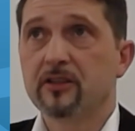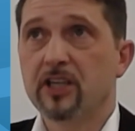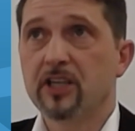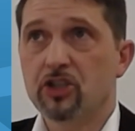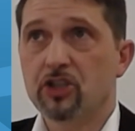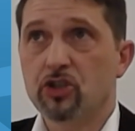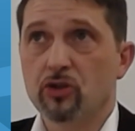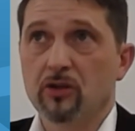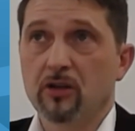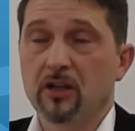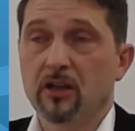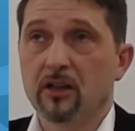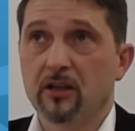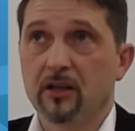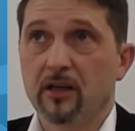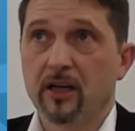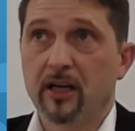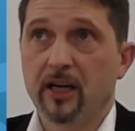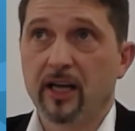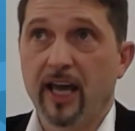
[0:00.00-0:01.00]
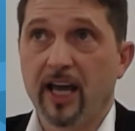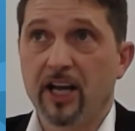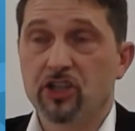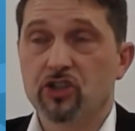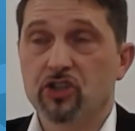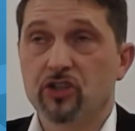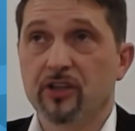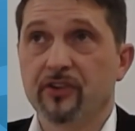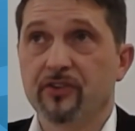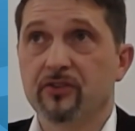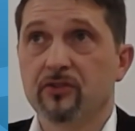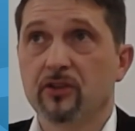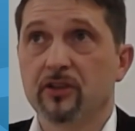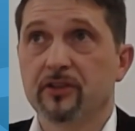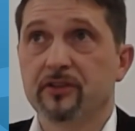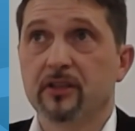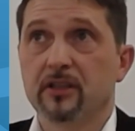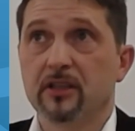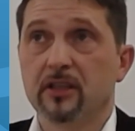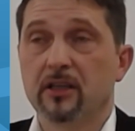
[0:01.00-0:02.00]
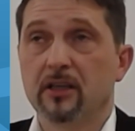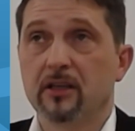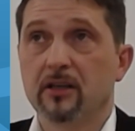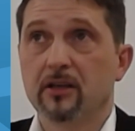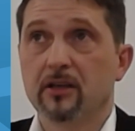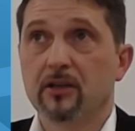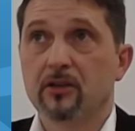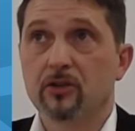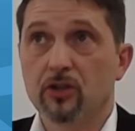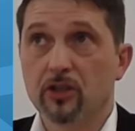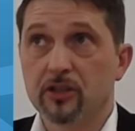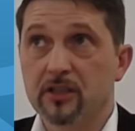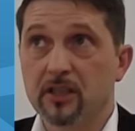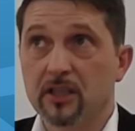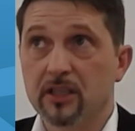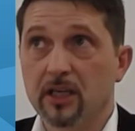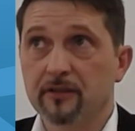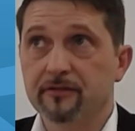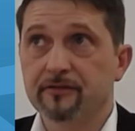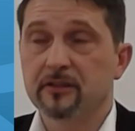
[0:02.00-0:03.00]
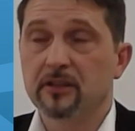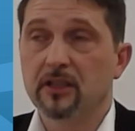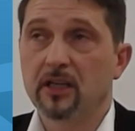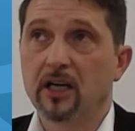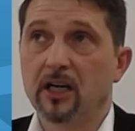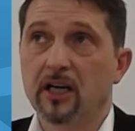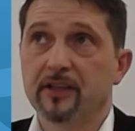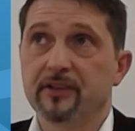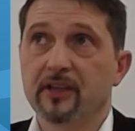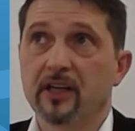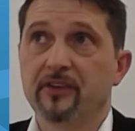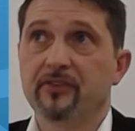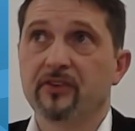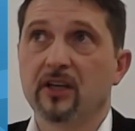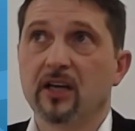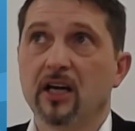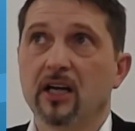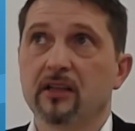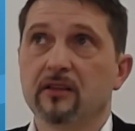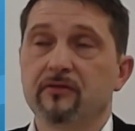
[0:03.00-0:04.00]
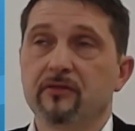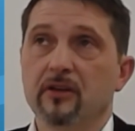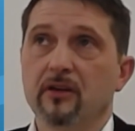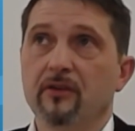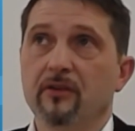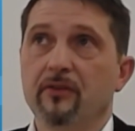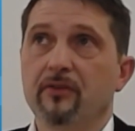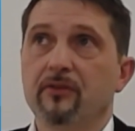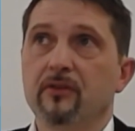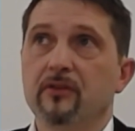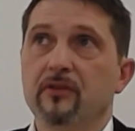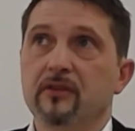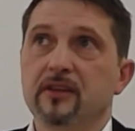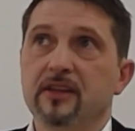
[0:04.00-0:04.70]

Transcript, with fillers: natural uh, edge is not uh, good enough, and at the end the